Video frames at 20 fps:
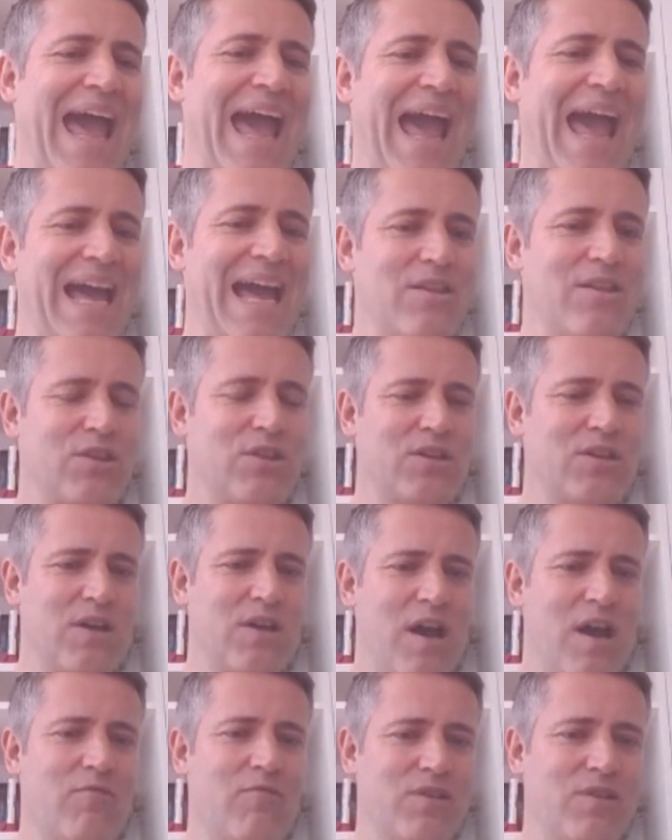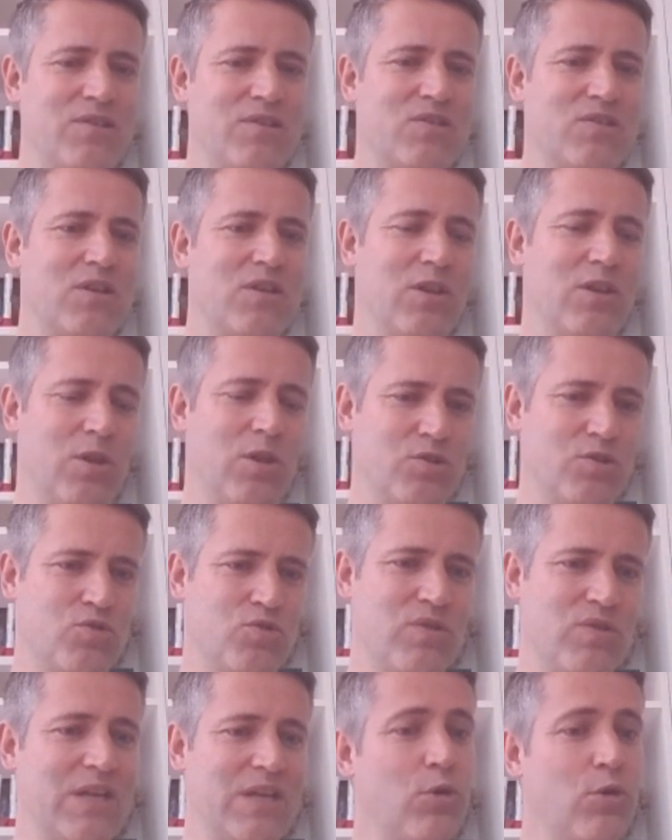at the current
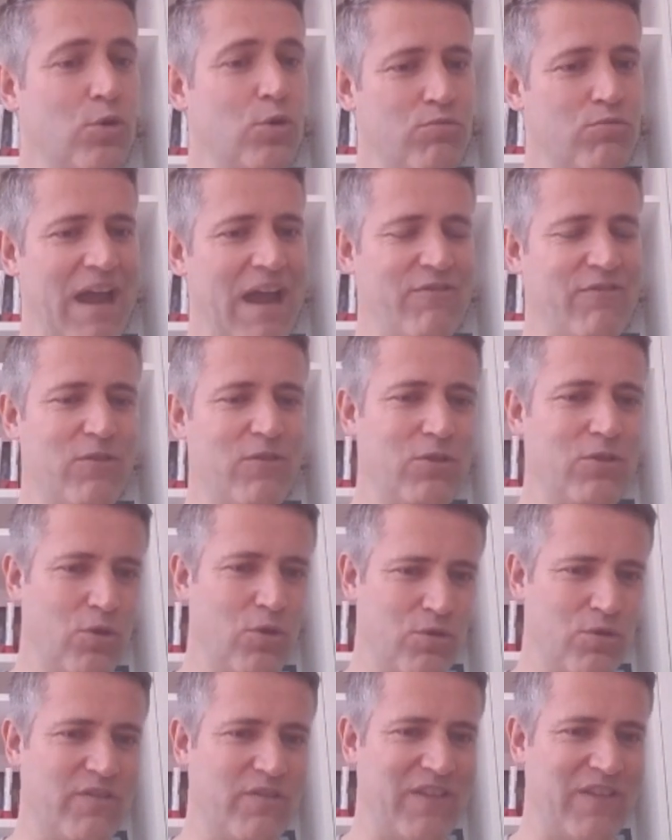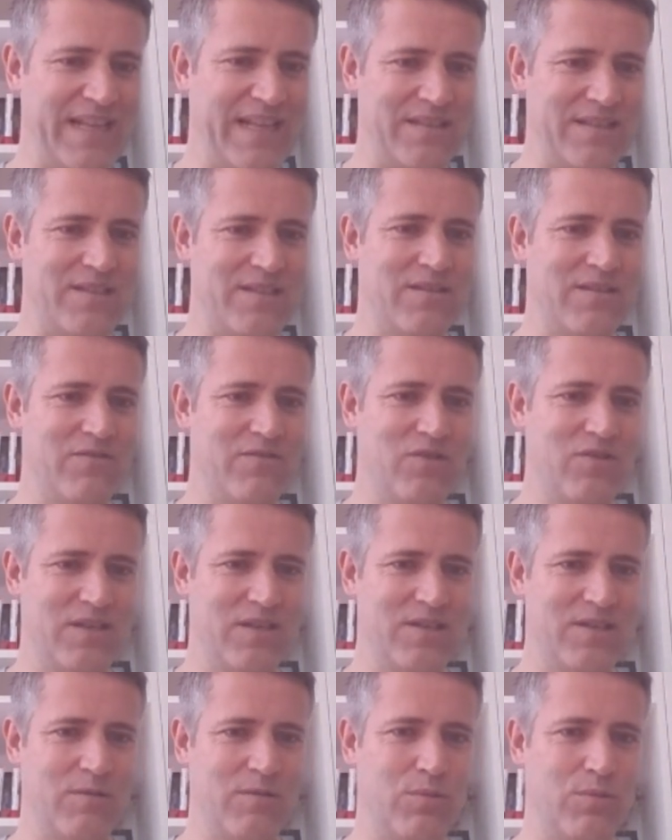lottery or raffle or event, for
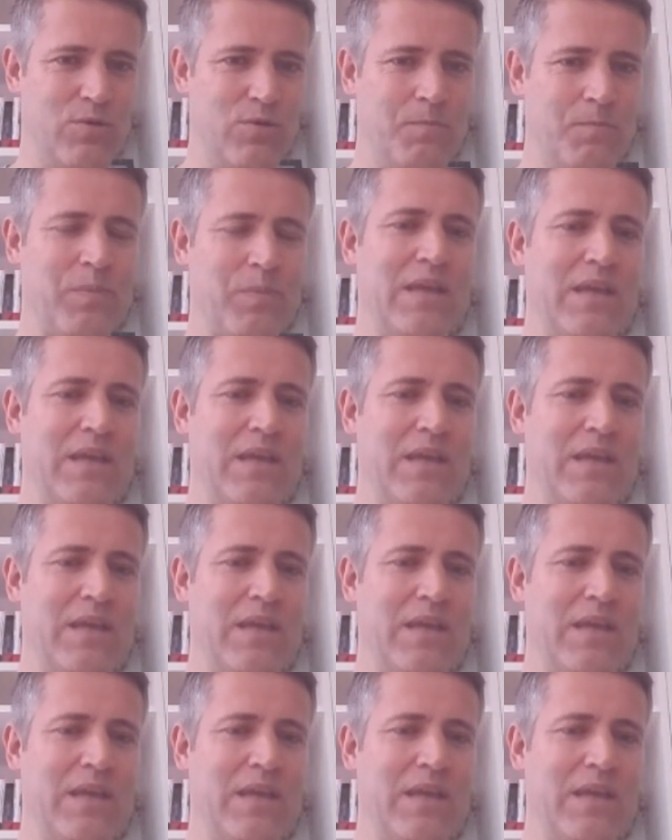example.